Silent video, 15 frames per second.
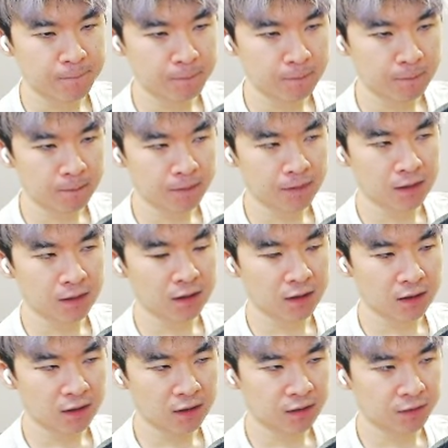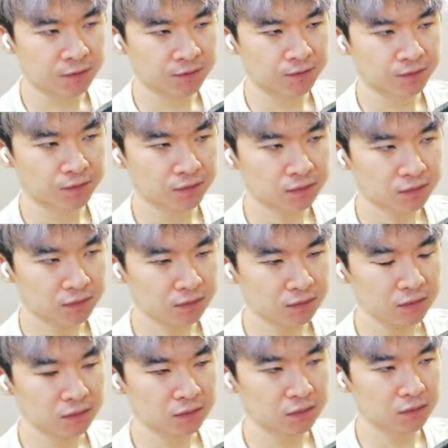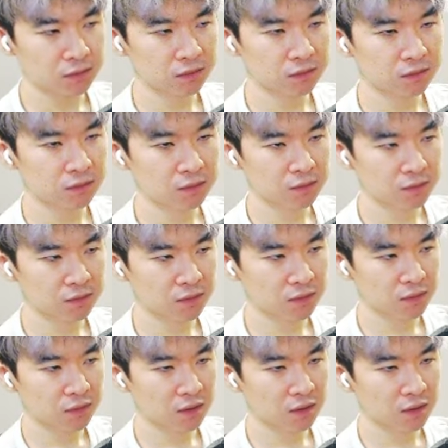(not speaking)